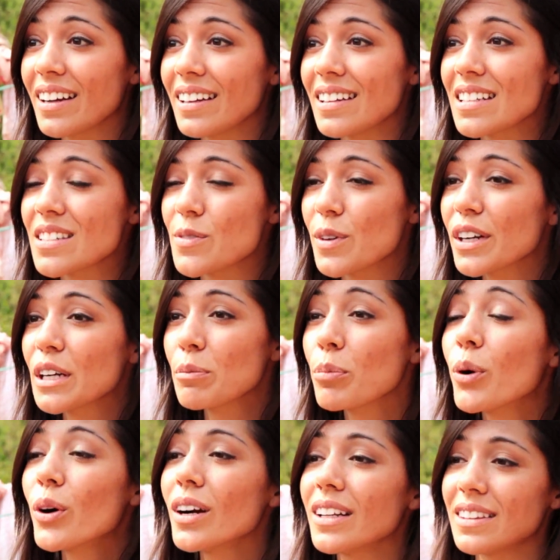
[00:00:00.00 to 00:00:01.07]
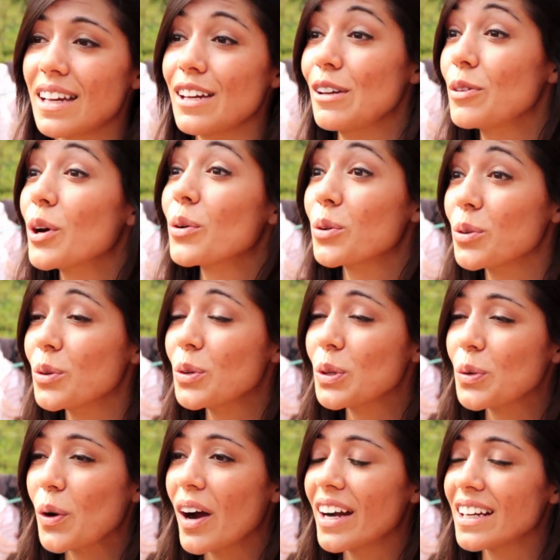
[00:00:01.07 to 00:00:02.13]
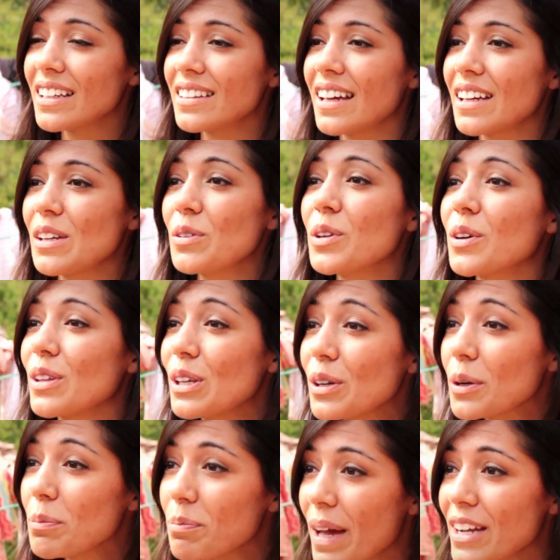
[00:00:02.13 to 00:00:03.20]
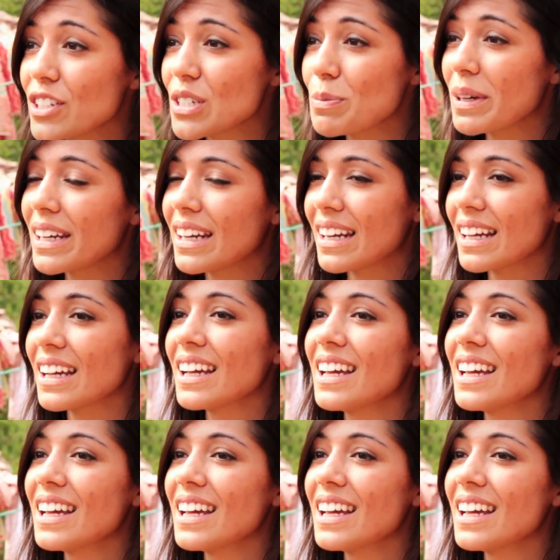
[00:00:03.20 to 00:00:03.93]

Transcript: And it's very important that you know who you are and that you know that you're Benjamin. And I